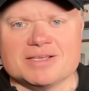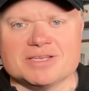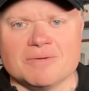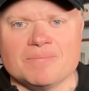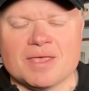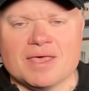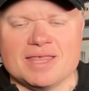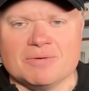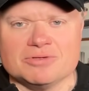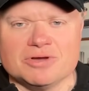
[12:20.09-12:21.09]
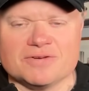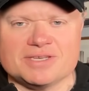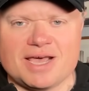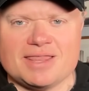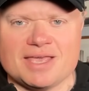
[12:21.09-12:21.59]
So that will do it for
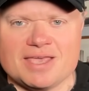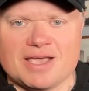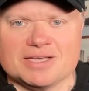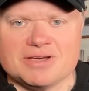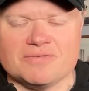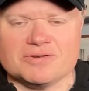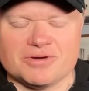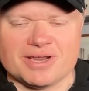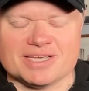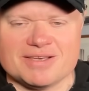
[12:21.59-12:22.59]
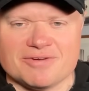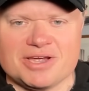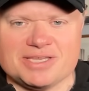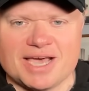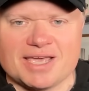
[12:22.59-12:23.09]
today. Thank you guys all for joining us. Have a
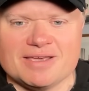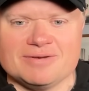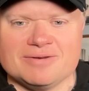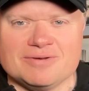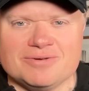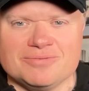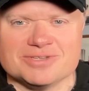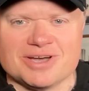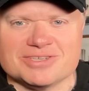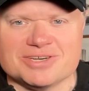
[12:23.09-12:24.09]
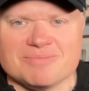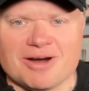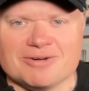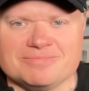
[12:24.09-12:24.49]
great day. We'll talk to you tomorrow.